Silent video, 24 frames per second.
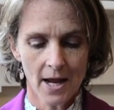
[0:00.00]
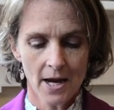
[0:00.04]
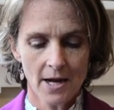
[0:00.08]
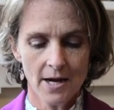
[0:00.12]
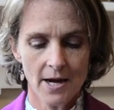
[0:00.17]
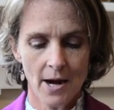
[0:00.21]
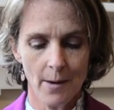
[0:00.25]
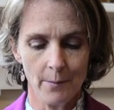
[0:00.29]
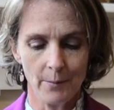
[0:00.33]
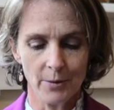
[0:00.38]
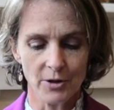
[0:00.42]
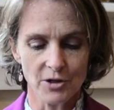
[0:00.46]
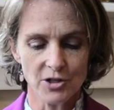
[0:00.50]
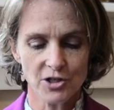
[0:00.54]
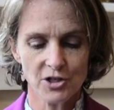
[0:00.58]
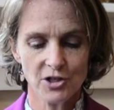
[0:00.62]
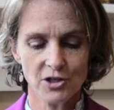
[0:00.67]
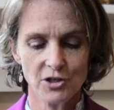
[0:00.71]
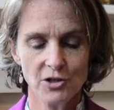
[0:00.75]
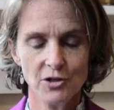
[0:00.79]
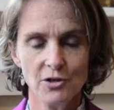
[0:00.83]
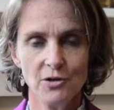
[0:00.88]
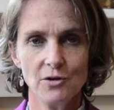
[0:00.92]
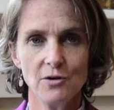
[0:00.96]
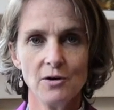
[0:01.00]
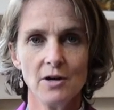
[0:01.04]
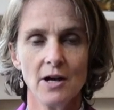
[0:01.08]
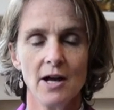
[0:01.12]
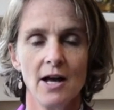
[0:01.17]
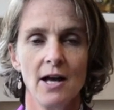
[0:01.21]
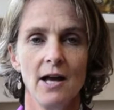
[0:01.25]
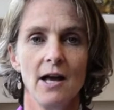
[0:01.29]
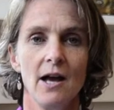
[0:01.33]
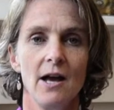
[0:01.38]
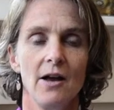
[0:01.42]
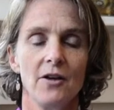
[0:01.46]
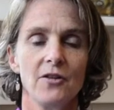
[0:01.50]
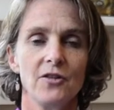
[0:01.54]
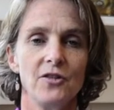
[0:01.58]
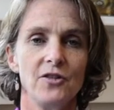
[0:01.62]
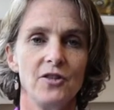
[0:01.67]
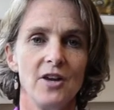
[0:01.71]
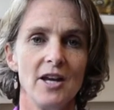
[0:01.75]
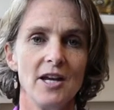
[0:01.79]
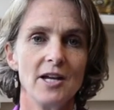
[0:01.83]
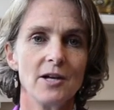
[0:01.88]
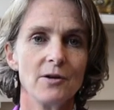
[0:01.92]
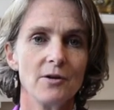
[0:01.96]
Number two,
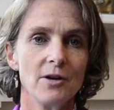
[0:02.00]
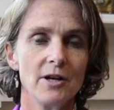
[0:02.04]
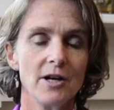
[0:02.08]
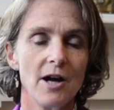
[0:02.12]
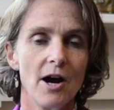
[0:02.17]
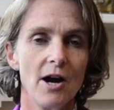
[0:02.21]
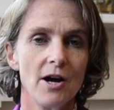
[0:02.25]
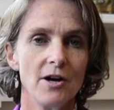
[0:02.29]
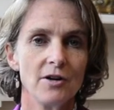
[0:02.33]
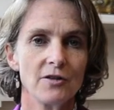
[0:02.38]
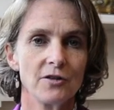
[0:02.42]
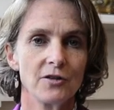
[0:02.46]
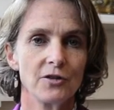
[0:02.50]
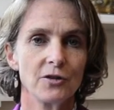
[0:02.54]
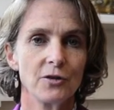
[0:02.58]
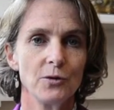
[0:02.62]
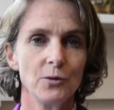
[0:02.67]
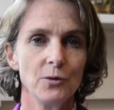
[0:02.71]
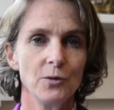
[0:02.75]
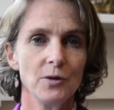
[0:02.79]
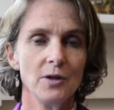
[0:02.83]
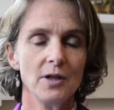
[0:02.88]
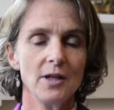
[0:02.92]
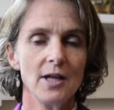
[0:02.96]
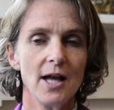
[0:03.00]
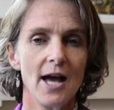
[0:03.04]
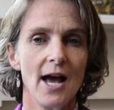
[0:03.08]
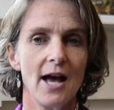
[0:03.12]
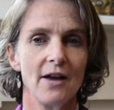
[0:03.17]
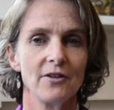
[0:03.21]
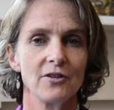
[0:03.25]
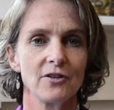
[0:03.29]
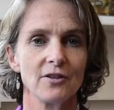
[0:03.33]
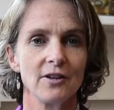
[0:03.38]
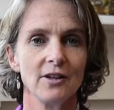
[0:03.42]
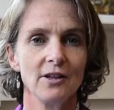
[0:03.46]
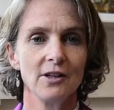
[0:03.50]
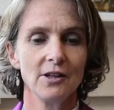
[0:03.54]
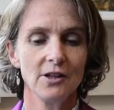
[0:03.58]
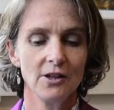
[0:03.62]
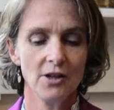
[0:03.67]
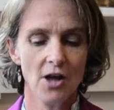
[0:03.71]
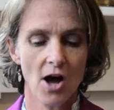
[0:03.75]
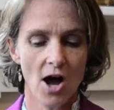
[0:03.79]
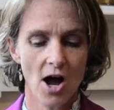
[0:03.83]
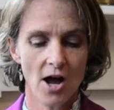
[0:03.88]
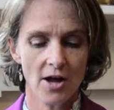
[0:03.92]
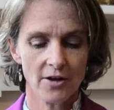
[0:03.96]
Sacred Heart School has
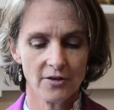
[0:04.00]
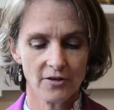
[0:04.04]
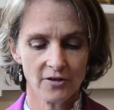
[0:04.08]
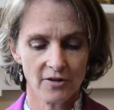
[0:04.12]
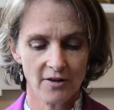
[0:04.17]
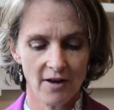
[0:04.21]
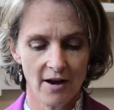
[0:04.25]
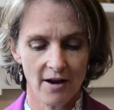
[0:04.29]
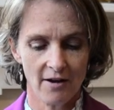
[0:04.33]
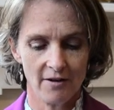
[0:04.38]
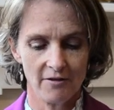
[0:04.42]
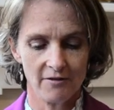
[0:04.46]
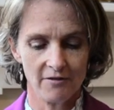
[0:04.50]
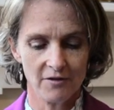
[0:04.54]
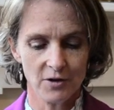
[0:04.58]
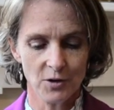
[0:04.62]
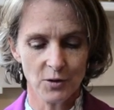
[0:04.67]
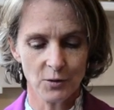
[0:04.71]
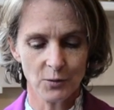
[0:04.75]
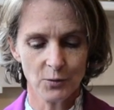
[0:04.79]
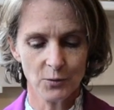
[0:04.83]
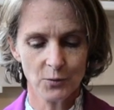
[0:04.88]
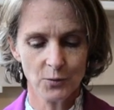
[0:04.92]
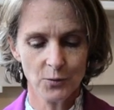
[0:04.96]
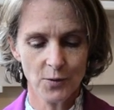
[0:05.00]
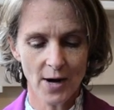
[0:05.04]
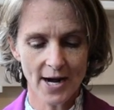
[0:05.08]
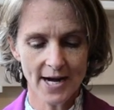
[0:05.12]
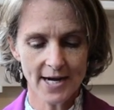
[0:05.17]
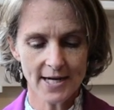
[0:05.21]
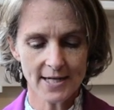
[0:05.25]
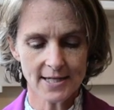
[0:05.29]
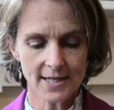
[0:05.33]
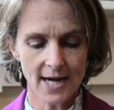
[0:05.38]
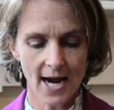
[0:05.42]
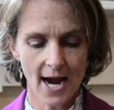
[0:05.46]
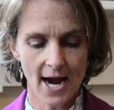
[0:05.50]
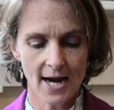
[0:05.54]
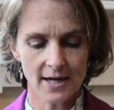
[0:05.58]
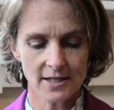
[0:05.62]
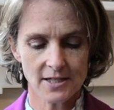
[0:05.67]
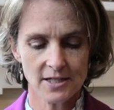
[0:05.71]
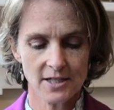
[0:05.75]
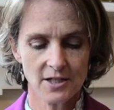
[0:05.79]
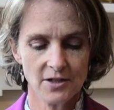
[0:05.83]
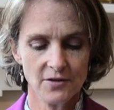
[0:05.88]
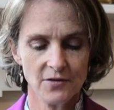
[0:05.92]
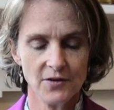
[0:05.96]
lots of great
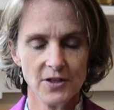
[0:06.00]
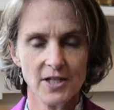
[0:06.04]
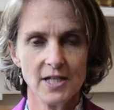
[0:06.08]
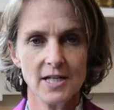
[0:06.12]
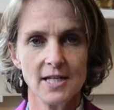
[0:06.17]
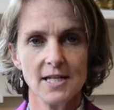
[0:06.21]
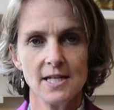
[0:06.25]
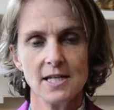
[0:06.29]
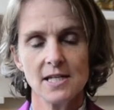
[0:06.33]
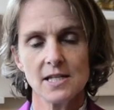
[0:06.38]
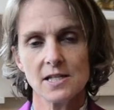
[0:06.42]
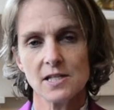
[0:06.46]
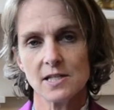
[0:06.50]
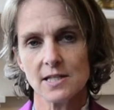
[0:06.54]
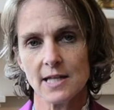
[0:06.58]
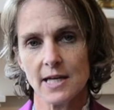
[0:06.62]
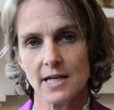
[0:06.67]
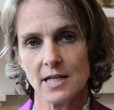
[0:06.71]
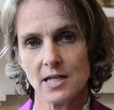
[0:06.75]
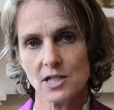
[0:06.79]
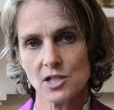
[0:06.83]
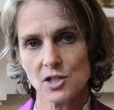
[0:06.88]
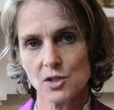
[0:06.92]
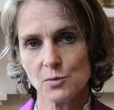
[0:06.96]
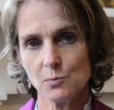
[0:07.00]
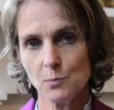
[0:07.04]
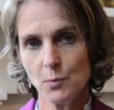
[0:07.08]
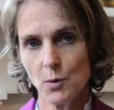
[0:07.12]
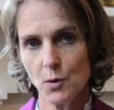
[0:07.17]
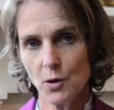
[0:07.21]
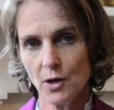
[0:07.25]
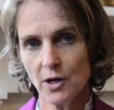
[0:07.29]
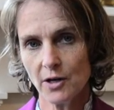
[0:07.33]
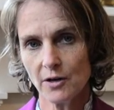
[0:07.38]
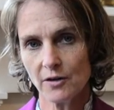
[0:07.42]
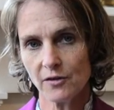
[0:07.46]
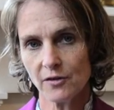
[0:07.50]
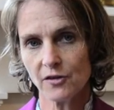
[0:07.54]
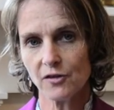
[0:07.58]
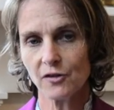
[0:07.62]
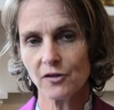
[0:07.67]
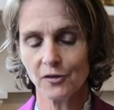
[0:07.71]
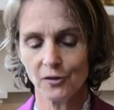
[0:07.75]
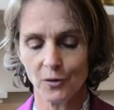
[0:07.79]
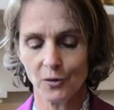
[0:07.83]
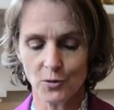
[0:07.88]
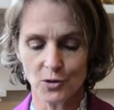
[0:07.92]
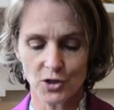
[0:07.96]
activities like sports,
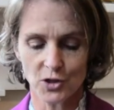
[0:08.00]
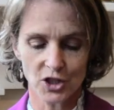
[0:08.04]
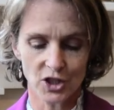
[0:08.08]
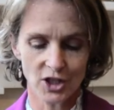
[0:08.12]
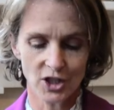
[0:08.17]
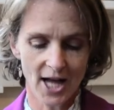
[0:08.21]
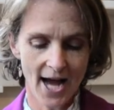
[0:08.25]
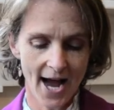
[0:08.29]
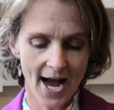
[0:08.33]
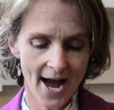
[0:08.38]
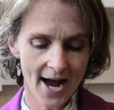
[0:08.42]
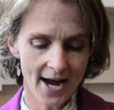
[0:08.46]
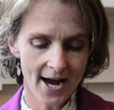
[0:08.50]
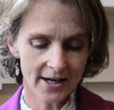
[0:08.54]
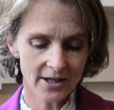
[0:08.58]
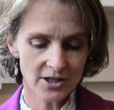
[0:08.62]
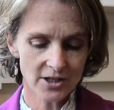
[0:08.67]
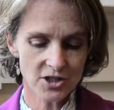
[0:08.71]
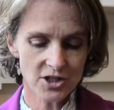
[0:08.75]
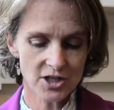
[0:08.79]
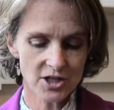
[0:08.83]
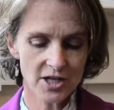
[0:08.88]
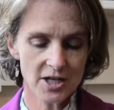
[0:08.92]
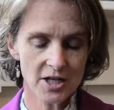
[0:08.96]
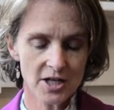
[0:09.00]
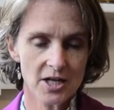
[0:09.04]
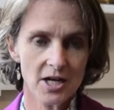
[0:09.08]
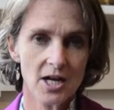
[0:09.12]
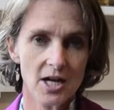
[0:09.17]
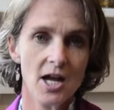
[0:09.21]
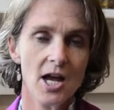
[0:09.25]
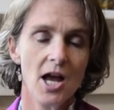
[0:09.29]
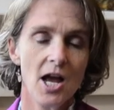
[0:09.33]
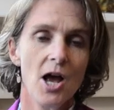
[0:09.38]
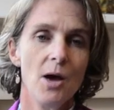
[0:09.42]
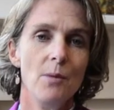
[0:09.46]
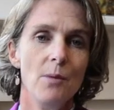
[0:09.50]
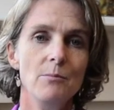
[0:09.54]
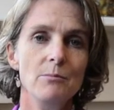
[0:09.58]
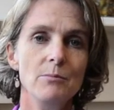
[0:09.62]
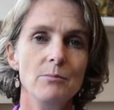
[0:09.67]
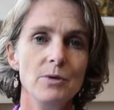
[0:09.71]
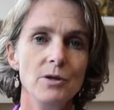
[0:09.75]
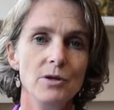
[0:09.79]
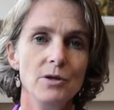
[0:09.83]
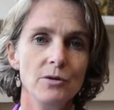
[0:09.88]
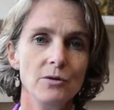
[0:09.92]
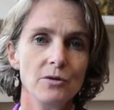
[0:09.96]
social action,
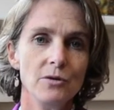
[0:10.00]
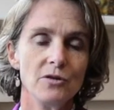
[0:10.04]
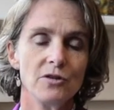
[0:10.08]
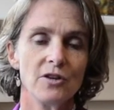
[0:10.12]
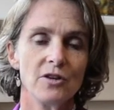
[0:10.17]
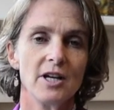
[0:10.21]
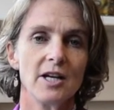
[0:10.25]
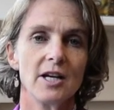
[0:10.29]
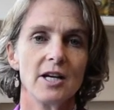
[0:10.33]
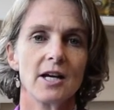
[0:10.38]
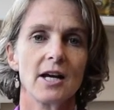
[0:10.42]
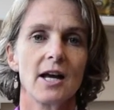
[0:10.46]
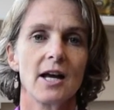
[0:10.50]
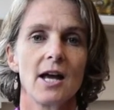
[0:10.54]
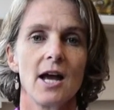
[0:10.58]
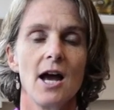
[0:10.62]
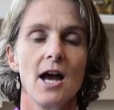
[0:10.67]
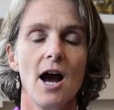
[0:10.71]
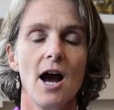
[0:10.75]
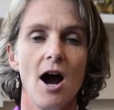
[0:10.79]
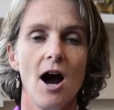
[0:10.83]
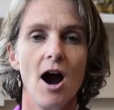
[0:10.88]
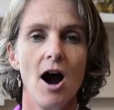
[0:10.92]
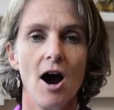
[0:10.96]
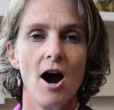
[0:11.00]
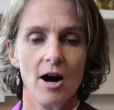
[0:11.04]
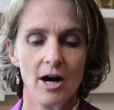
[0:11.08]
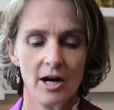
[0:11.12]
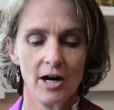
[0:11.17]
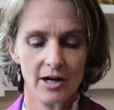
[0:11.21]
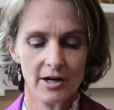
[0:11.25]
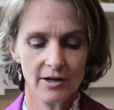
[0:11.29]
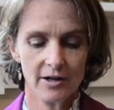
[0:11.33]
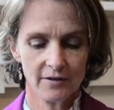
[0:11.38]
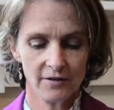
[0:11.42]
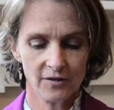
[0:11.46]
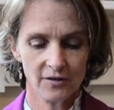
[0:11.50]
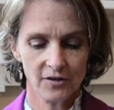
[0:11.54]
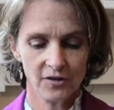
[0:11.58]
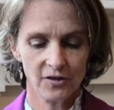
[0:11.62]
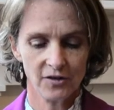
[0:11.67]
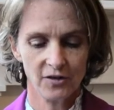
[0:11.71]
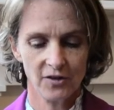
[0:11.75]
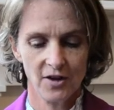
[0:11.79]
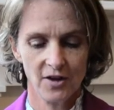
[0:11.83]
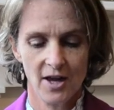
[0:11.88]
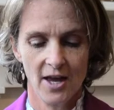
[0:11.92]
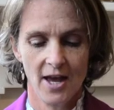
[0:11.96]
music,
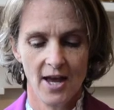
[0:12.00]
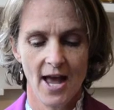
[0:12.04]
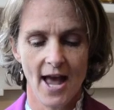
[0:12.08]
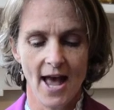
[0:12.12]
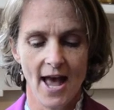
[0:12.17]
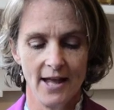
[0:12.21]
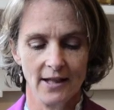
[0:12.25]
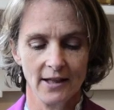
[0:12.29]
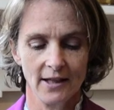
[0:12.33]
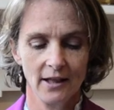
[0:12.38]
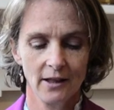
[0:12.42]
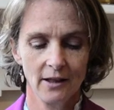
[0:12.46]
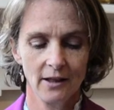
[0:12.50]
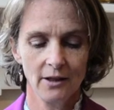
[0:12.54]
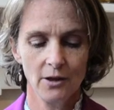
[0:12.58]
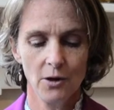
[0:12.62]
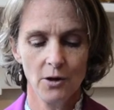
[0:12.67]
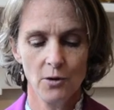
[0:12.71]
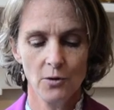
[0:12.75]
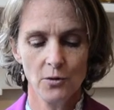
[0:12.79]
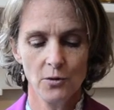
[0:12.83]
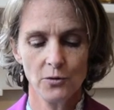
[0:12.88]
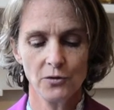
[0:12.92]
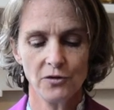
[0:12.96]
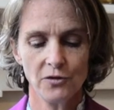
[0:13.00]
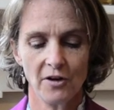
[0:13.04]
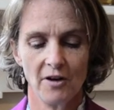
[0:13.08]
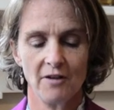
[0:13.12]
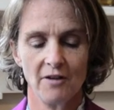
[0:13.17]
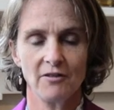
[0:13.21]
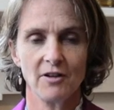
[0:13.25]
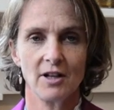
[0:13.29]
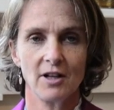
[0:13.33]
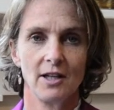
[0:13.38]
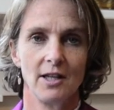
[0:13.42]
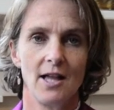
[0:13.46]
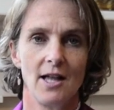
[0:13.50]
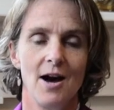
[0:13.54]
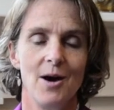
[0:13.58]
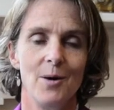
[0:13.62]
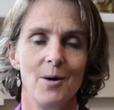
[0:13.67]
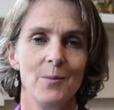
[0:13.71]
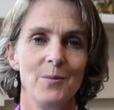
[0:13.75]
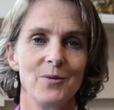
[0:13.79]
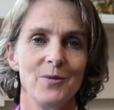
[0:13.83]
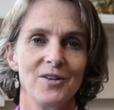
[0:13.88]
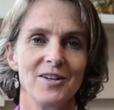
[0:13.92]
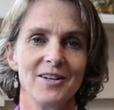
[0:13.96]
arts, and loads of
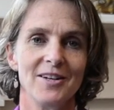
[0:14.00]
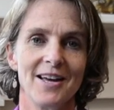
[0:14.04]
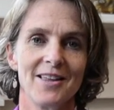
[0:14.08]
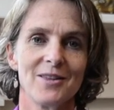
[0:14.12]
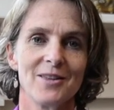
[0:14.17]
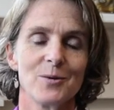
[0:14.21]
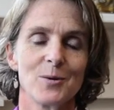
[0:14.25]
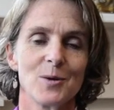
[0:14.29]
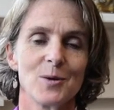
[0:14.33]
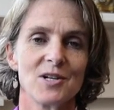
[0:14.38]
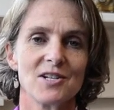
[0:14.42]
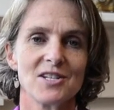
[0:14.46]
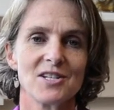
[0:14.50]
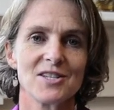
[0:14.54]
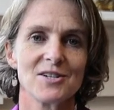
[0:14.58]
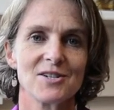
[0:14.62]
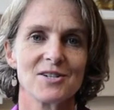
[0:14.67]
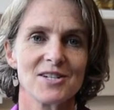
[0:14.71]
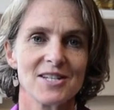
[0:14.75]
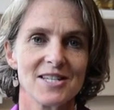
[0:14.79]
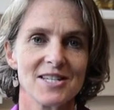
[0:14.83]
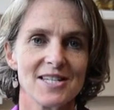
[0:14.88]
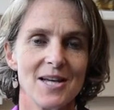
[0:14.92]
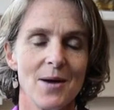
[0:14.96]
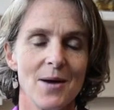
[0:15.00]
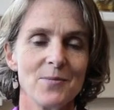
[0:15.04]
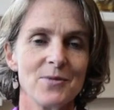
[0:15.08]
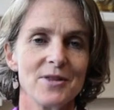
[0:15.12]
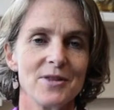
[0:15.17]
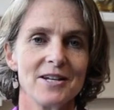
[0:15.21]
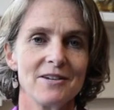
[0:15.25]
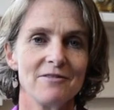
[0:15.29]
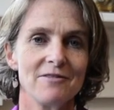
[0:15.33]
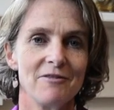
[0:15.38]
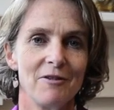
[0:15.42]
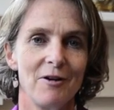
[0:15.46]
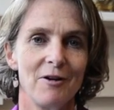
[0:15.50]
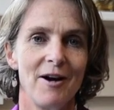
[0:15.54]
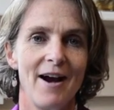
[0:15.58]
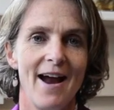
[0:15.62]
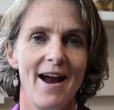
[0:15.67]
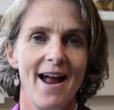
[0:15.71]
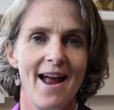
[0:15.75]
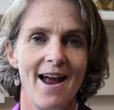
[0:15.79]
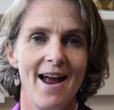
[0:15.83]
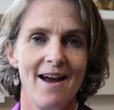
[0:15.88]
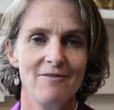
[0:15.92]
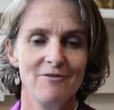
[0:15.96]
clubs. In other words, there's something for
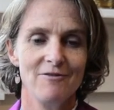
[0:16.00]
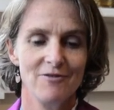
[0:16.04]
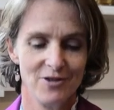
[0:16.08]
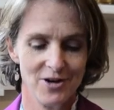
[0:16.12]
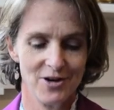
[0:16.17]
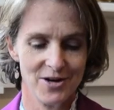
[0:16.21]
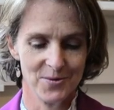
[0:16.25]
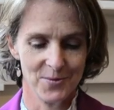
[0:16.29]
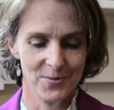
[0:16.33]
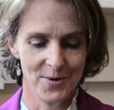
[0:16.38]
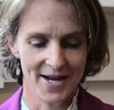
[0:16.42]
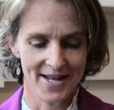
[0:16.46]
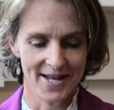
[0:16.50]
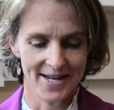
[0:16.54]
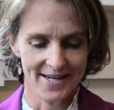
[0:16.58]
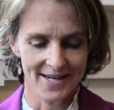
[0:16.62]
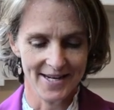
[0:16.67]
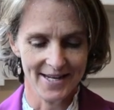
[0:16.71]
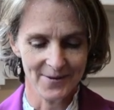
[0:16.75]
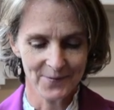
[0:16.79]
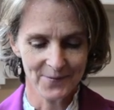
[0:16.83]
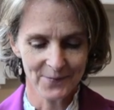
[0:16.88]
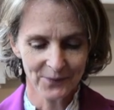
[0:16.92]
everyone.